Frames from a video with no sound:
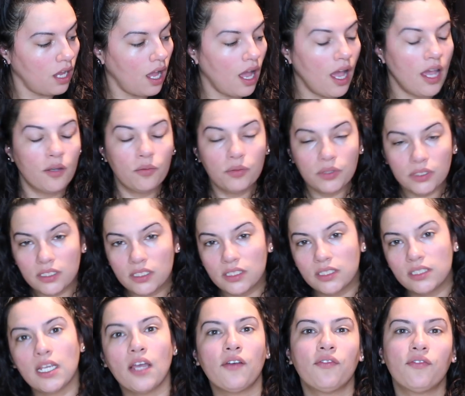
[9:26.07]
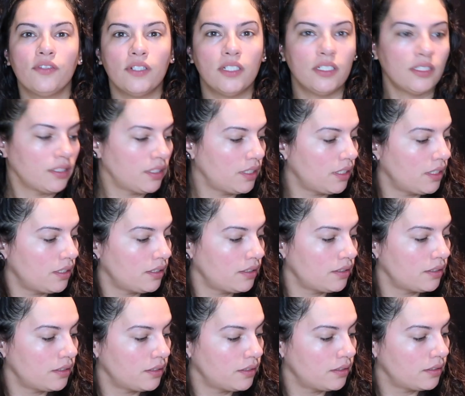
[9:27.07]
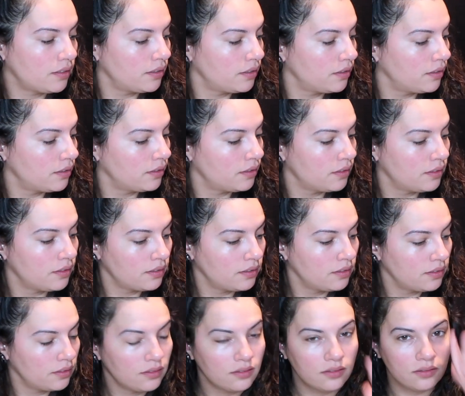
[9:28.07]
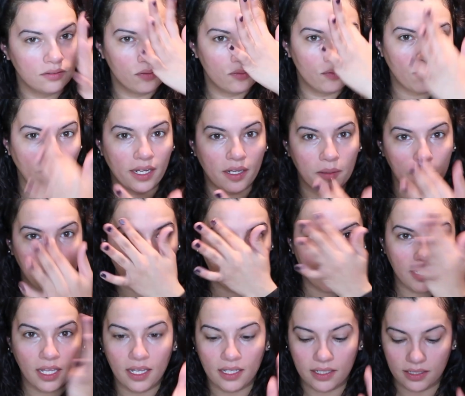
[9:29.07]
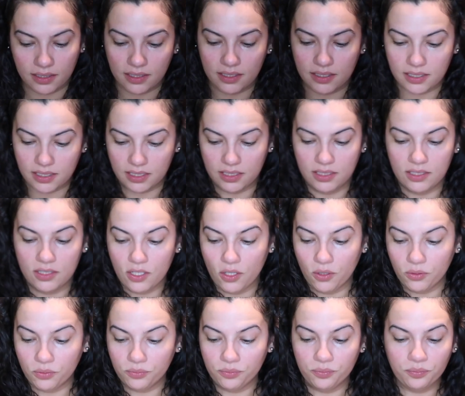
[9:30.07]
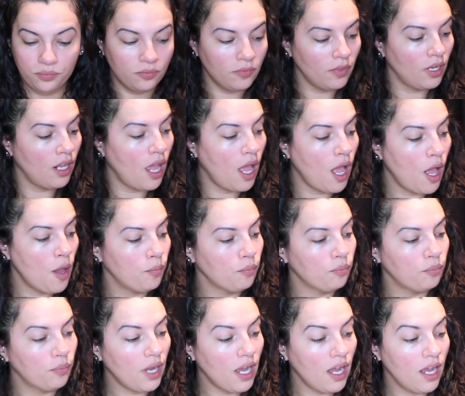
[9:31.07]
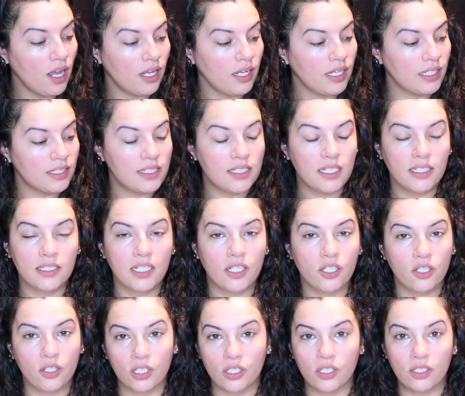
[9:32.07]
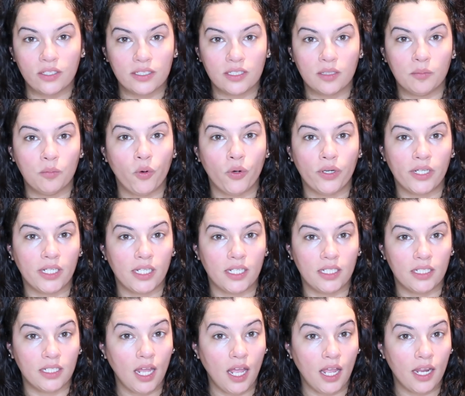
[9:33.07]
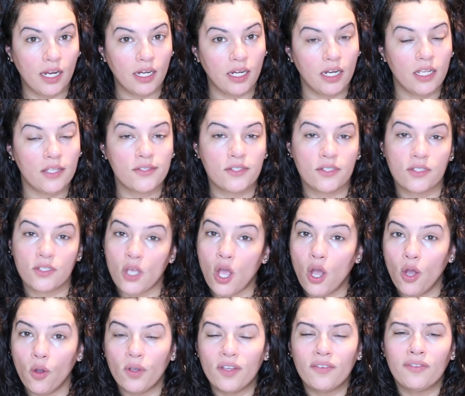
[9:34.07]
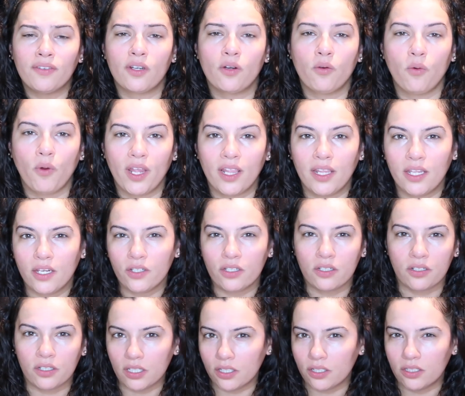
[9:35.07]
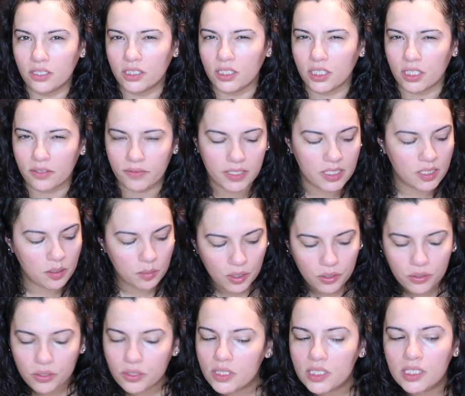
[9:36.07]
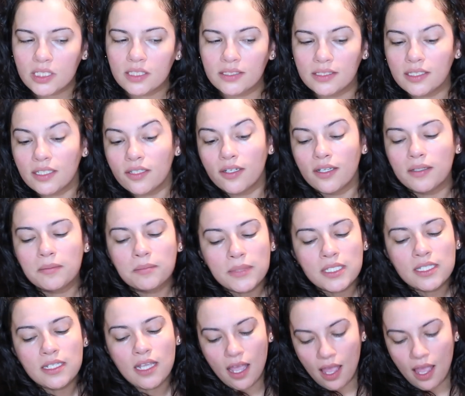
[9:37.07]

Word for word: I would definitely recommend that in the T-zone. But it says that you can use it morning and night. So if you're oily and you're a little nervous about using serums,